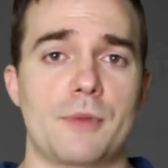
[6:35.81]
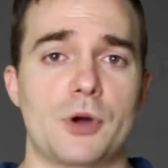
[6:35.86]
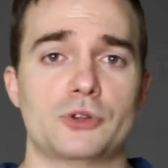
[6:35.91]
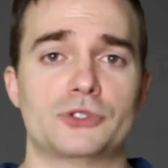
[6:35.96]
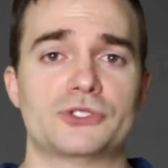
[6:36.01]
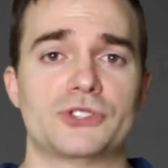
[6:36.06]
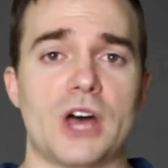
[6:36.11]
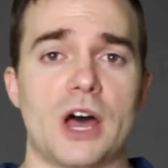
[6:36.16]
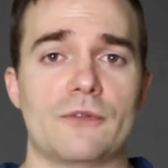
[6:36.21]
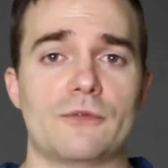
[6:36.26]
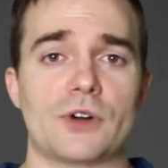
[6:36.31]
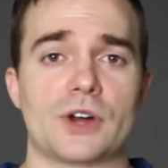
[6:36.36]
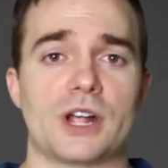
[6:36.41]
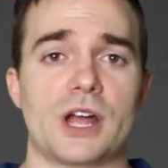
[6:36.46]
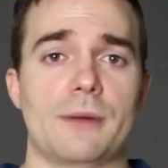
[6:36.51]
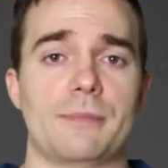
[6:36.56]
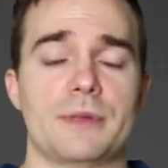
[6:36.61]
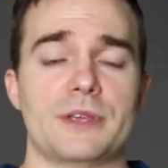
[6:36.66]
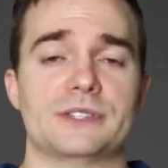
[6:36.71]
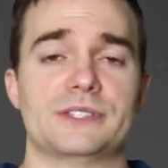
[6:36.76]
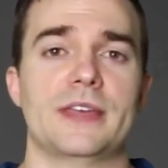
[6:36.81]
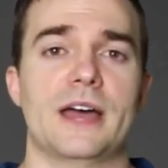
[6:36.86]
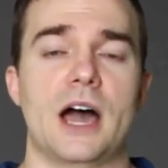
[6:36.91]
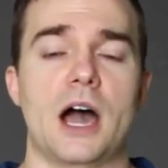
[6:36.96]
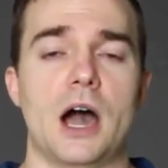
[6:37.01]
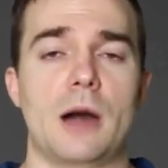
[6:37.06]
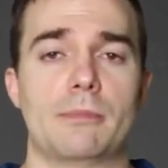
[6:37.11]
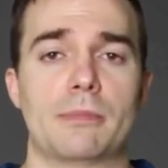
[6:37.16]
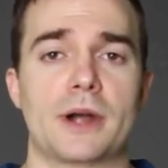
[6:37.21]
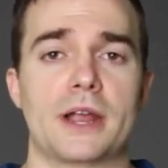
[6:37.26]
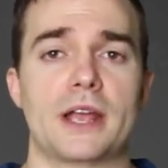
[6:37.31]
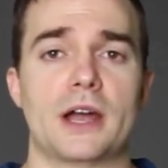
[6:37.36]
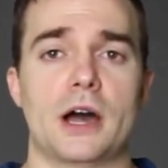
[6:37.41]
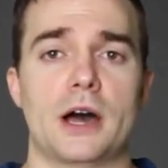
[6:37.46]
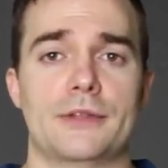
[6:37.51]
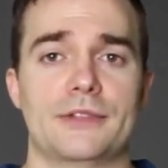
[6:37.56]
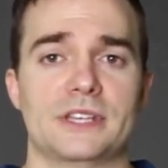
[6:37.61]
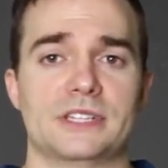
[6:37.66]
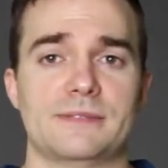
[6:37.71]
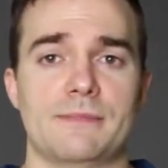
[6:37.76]
Most software companies that operate
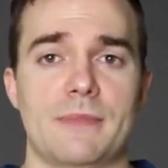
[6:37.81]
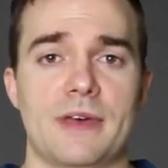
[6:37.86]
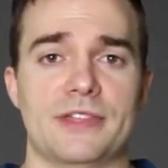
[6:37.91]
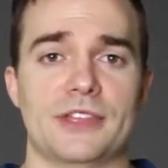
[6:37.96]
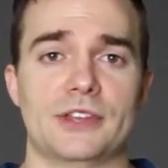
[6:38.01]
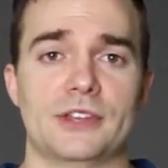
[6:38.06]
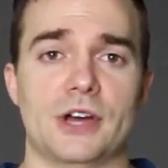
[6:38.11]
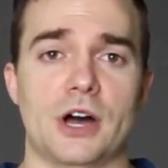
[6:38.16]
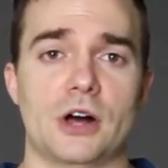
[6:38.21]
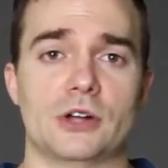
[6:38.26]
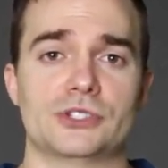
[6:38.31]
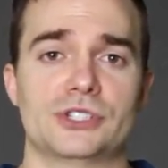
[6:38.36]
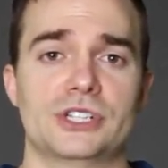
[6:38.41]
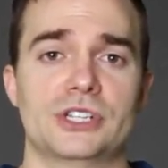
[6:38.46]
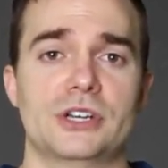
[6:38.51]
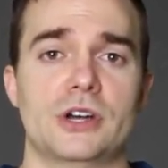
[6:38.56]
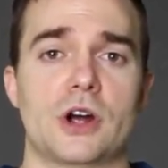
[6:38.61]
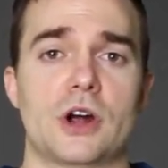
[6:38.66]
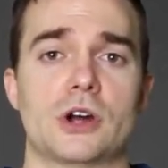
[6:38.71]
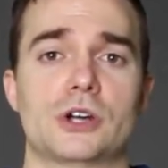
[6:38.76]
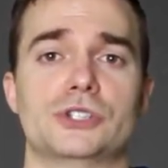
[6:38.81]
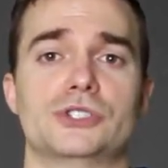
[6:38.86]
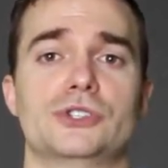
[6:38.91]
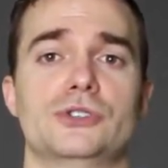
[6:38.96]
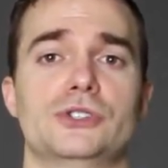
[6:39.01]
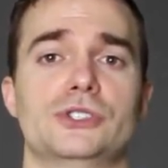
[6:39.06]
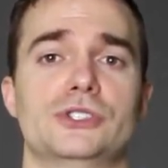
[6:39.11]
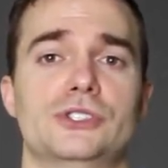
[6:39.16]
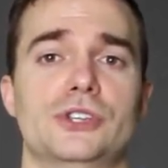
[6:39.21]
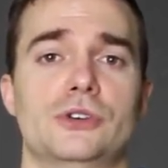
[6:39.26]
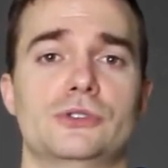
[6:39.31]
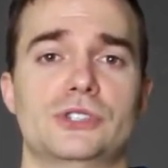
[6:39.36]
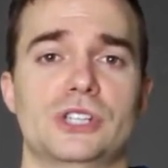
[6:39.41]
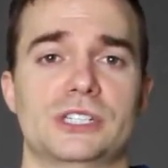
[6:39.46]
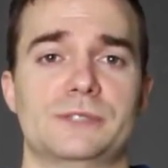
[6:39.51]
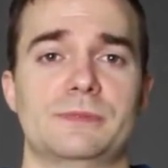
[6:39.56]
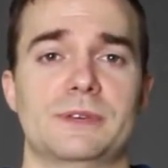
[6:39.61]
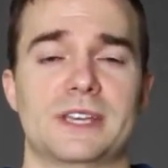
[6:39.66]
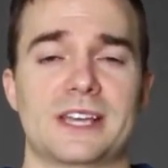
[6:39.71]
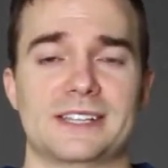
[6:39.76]
on this methodology aren't doing so
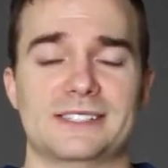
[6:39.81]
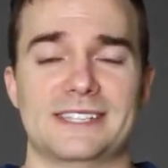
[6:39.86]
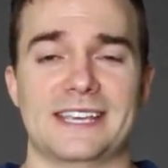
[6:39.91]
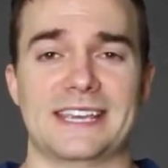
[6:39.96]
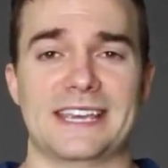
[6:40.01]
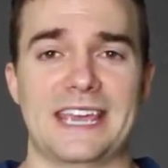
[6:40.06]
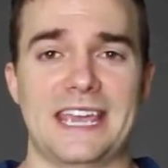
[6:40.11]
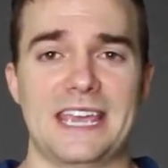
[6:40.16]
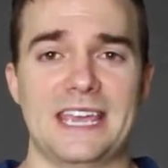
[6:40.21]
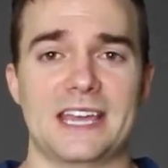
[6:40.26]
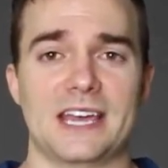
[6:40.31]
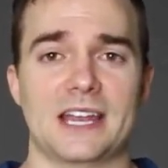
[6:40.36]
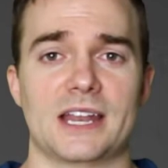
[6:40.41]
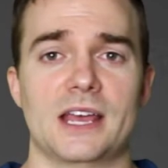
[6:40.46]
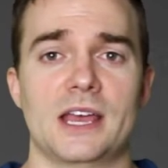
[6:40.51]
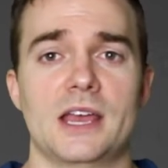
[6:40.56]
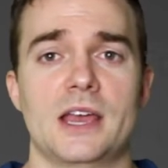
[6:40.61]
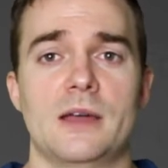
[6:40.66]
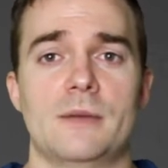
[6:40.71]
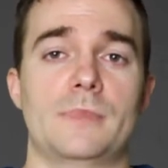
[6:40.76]
just because they can,